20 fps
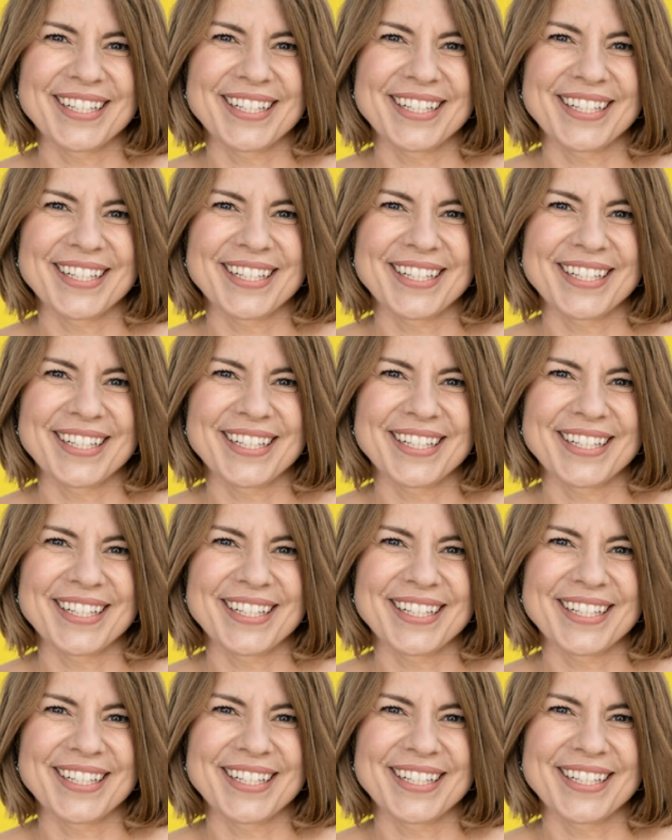
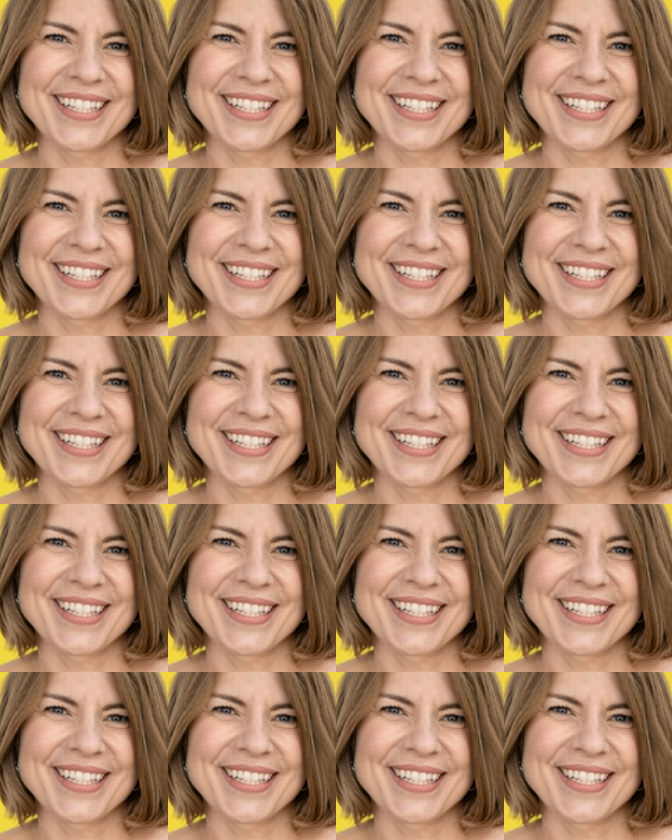
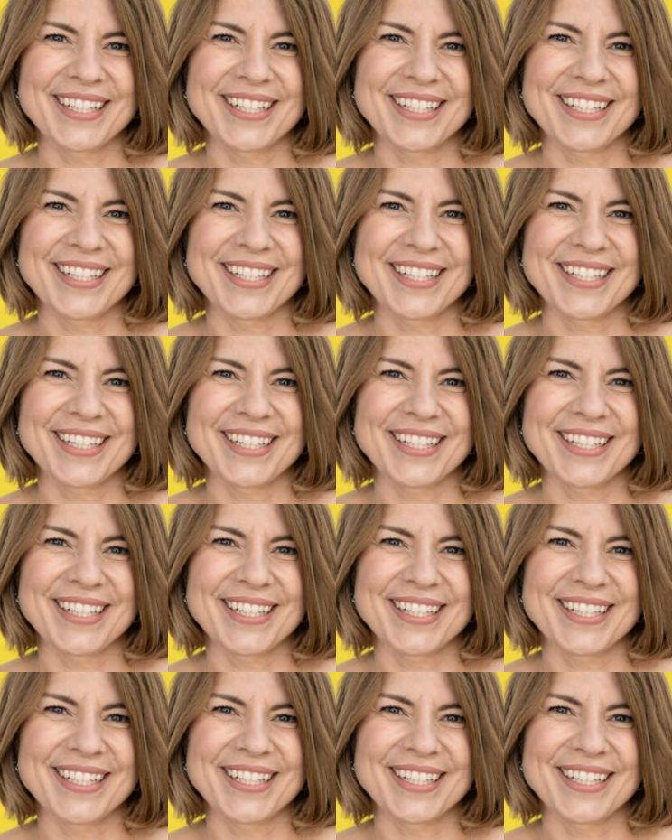
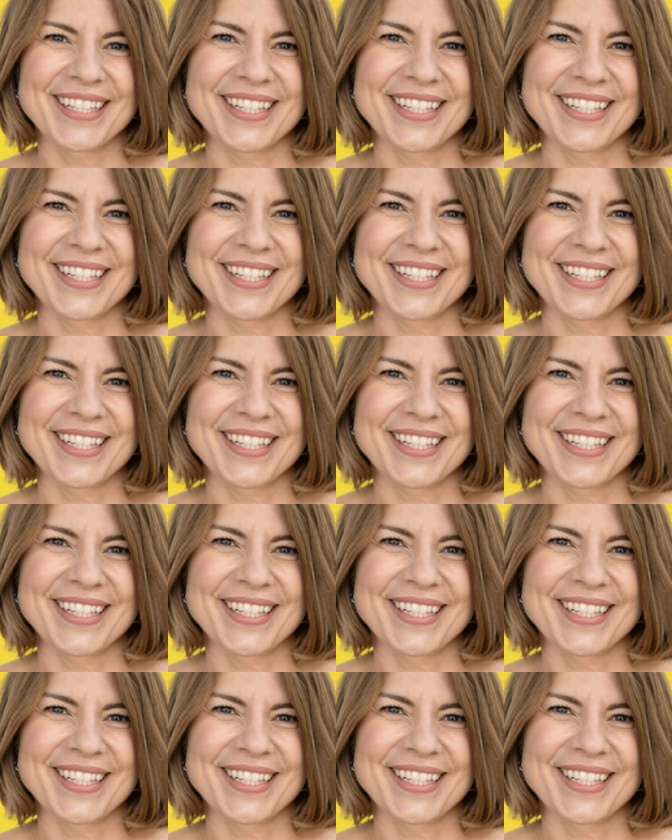[no speech]